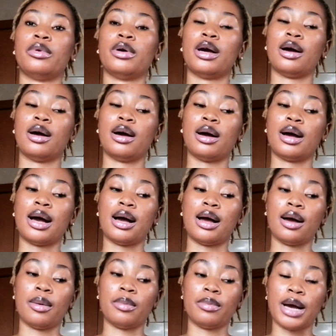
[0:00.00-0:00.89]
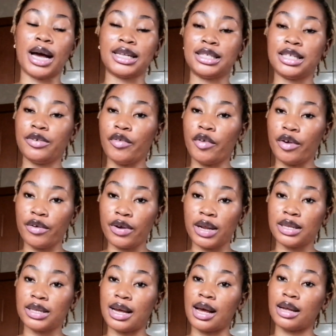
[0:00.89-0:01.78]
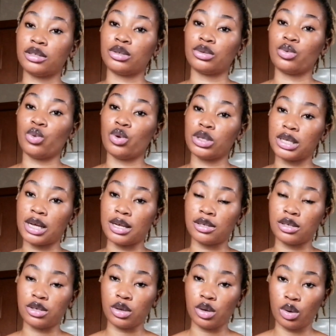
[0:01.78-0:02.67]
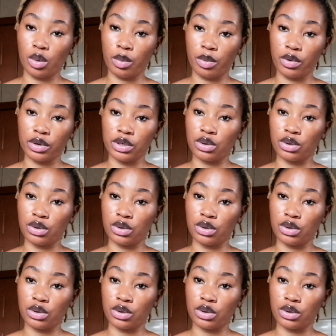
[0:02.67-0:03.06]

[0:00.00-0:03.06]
active ingredient that's water soluble.